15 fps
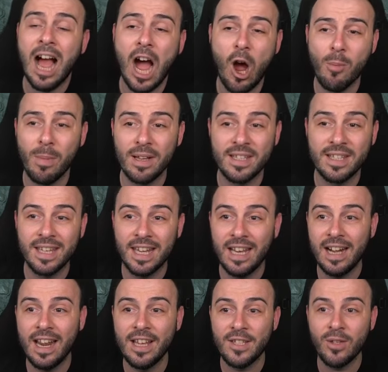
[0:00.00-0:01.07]
how much
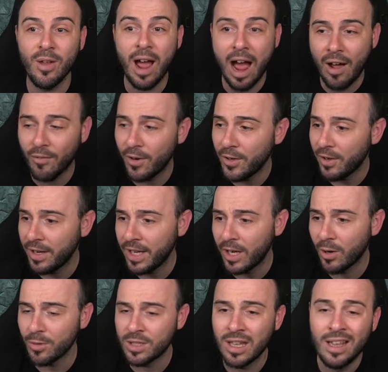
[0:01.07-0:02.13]
skill haste you have on your
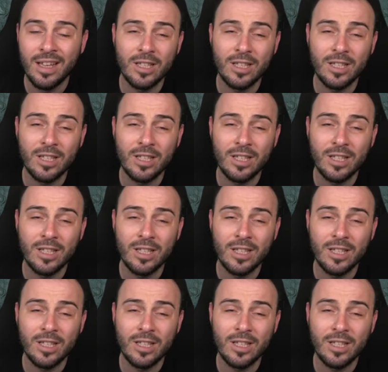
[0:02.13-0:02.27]
heroes.